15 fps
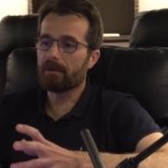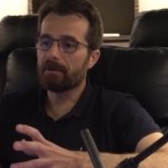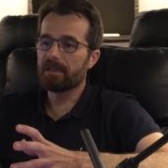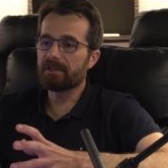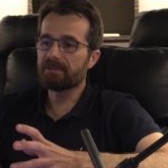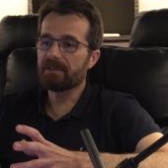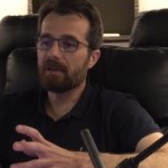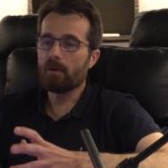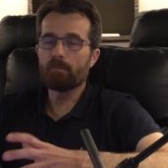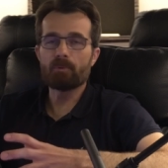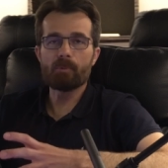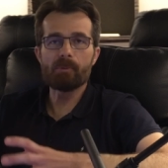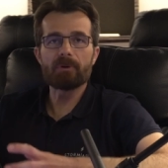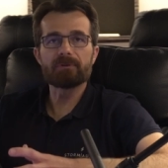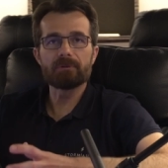uh, let's say a
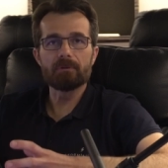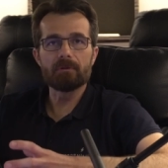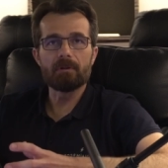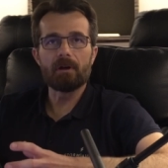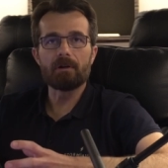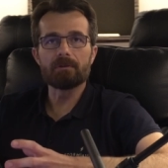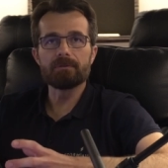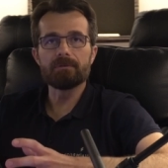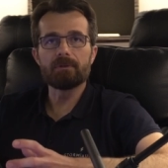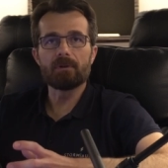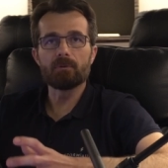proposal on